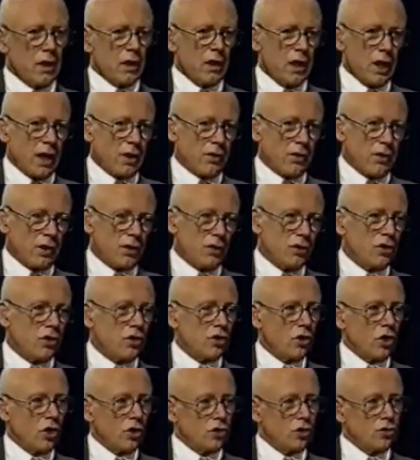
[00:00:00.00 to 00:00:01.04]
Ethics is
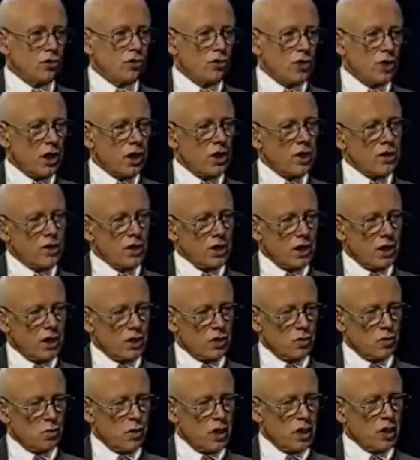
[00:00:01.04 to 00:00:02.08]
also changing
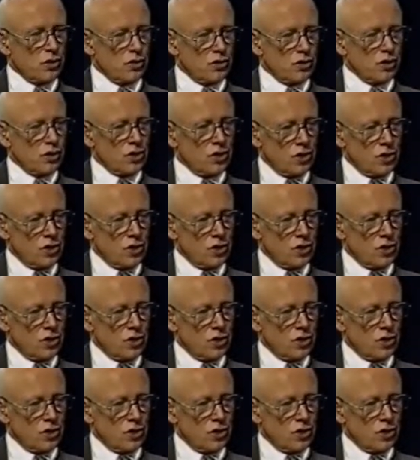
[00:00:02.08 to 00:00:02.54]
as medicine is